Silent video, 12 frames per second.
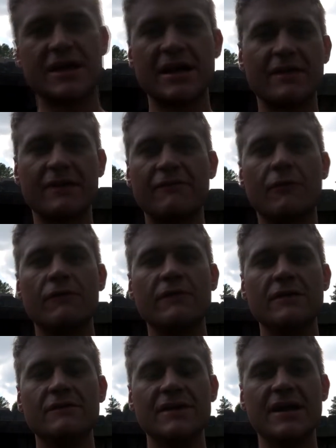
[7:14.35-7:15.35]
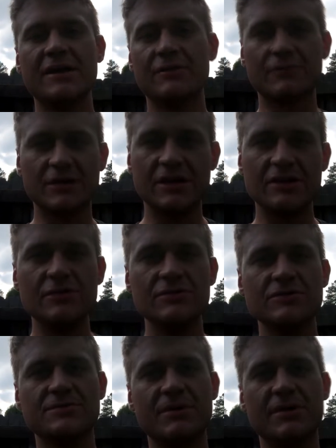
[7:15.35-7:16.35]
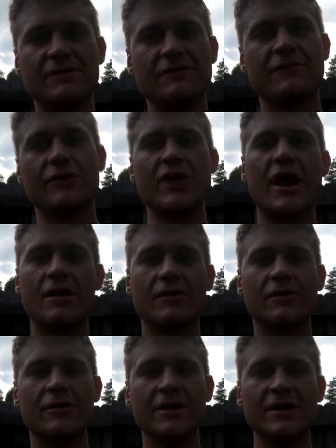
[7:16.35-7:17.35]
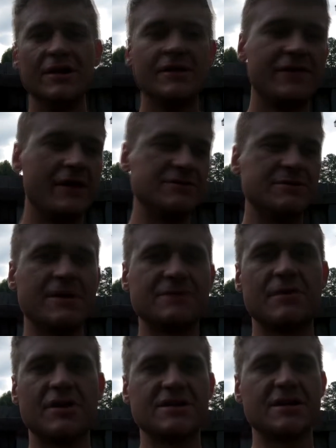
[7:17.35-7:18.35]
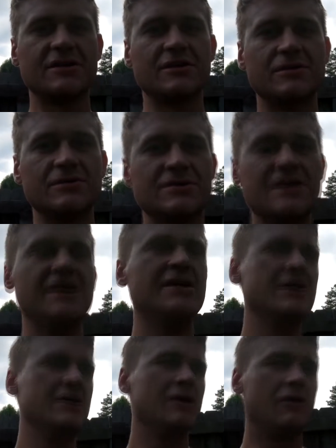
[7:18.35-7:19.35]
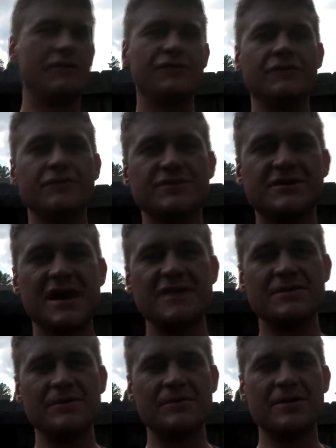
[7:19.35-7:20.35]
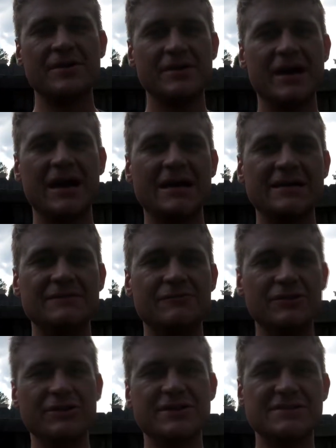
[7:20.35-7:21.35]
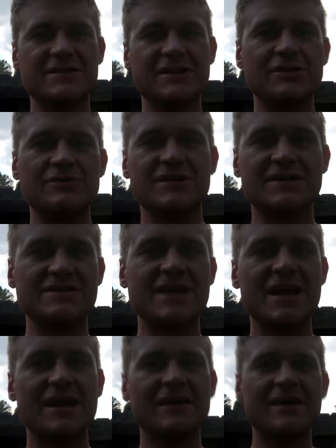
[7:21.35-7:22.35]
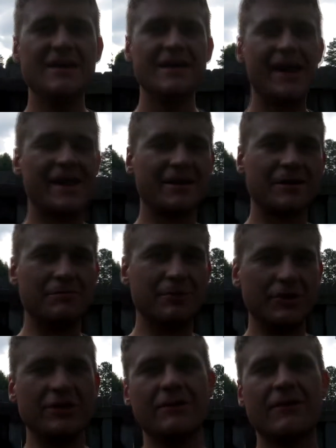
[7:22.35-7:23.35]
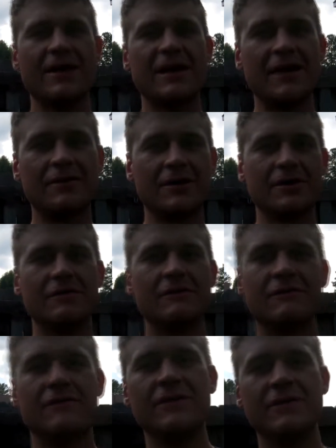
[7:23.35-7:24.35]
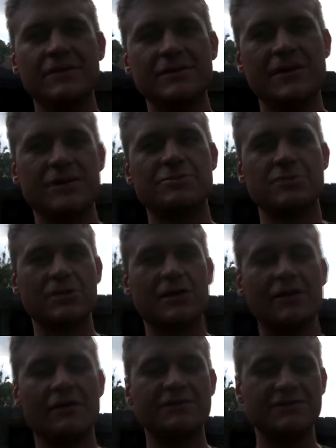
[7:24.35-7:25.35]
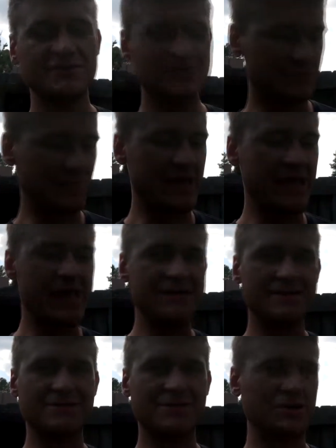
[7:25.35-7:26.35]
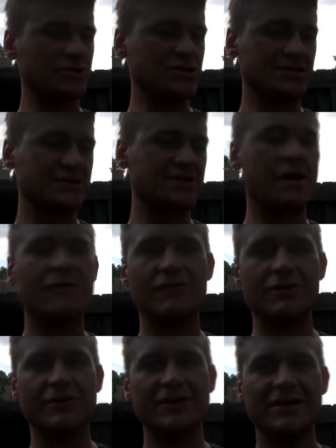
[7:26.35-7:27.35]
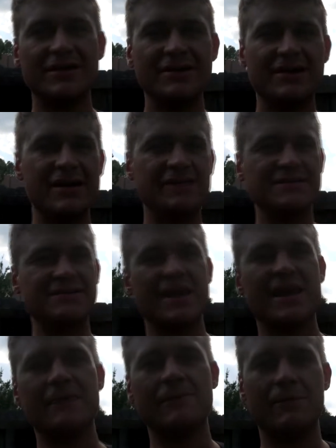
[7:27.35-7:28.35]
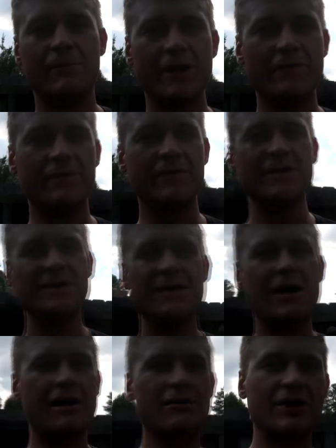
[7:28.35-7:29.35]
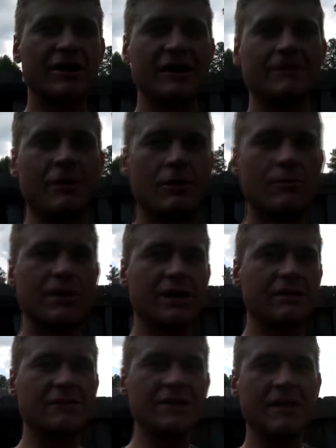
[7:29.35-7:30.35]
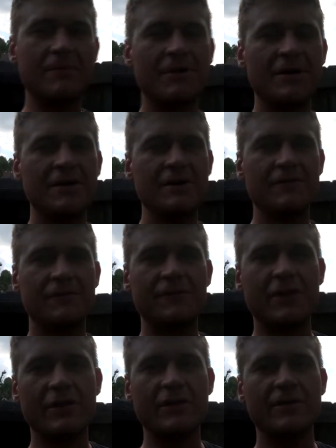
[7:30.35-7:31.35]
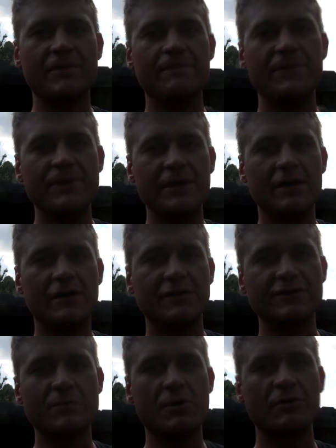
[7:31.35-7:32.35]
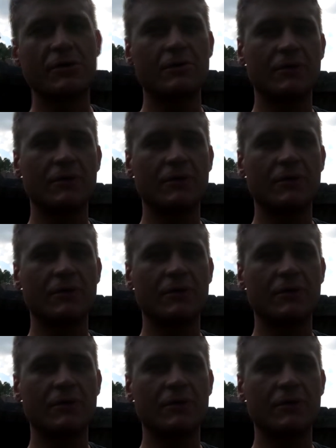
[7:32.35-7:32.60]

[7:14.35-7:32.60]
I got like 4 feet of it. I don't need to use, but for $1, that was the best price I could use. Also, side note, I really dislike using stain, and I completely ran out of nitrile gloves, so my hands are just covered in stain, but whatever. All right, we're gonna keep going. We're gonna clean up the front of the smoker.